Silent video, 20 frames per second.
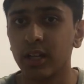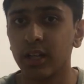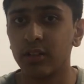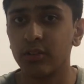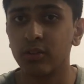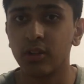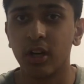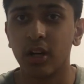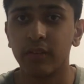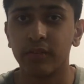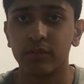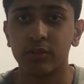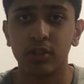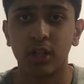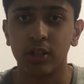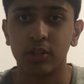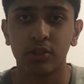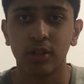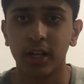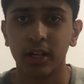I do not have
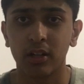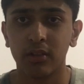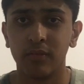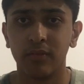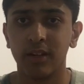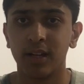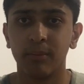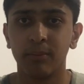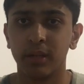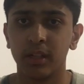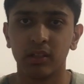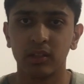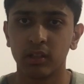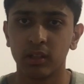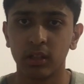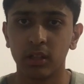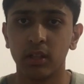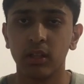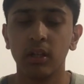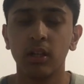a track of that
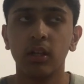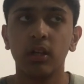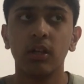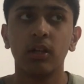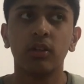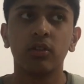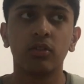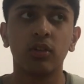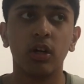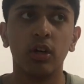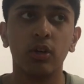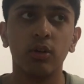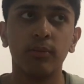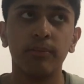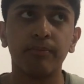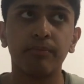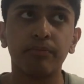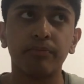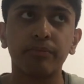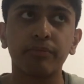basically. So,
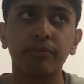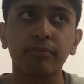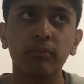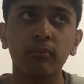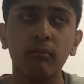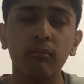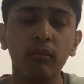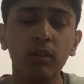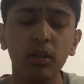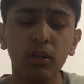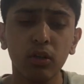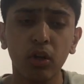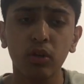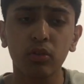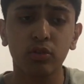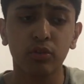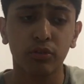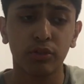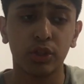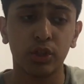long
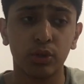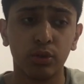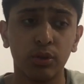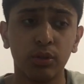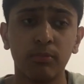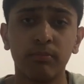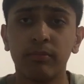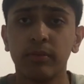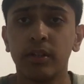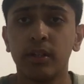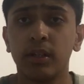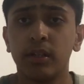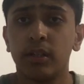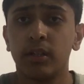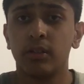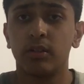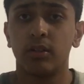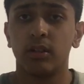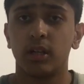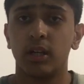story short,
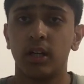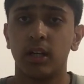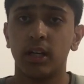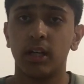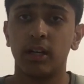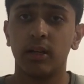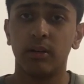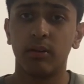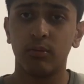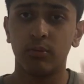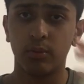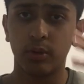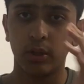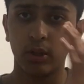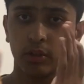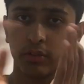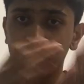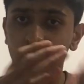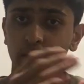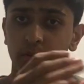we
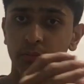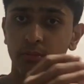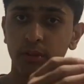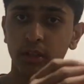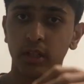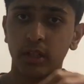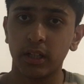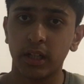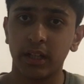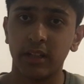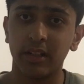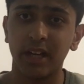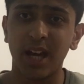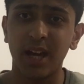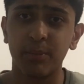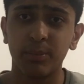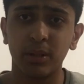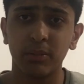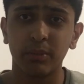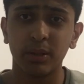got to Edinburgh and the
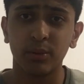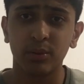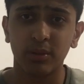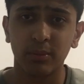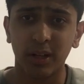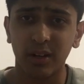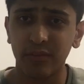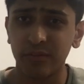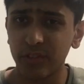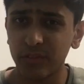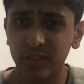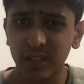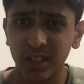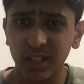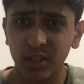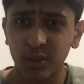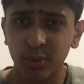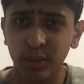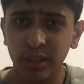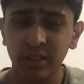Airbnb was about
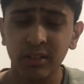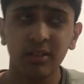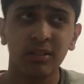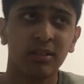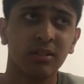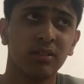15 quid.